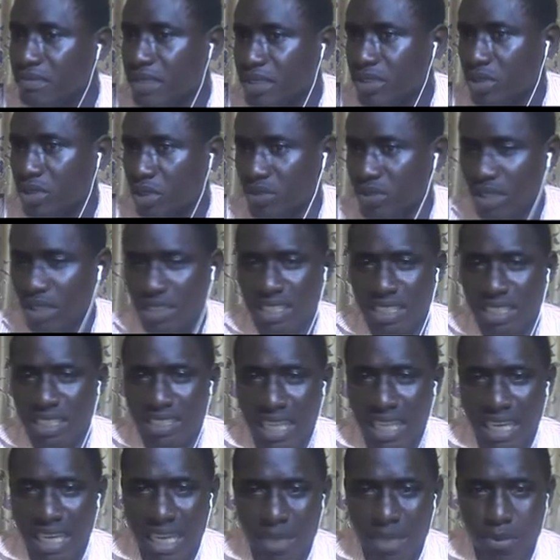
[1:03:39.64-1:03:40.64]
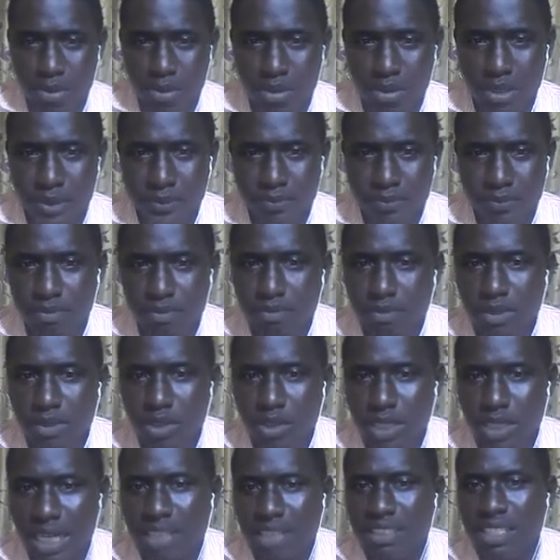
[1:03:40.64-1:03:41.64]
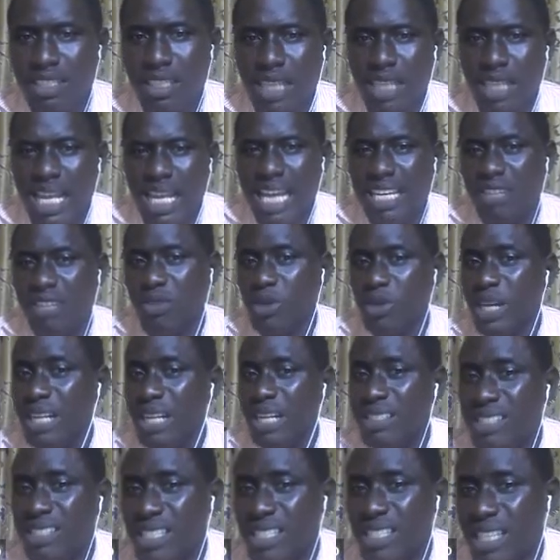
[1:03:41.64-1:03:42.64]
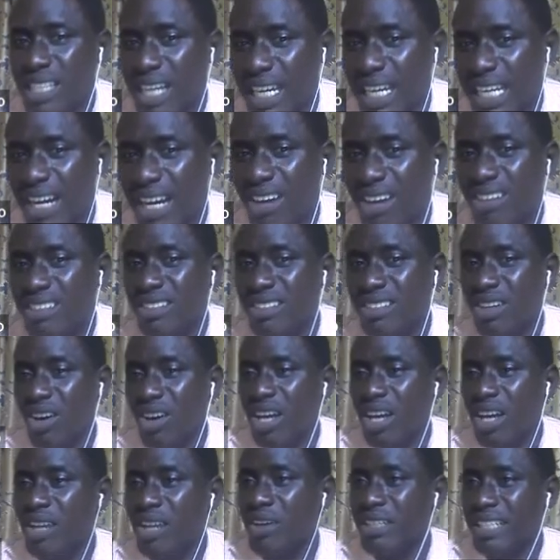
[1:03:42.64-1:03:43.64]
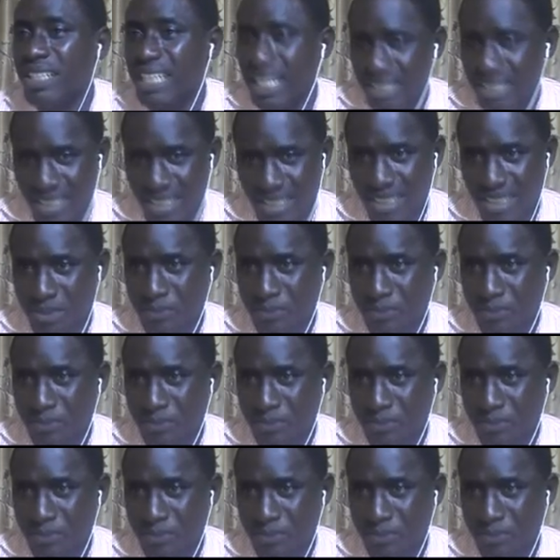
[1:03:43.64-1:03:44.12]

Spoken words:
obviously, is allowable. Royalty, any royalty either on the oil or the gas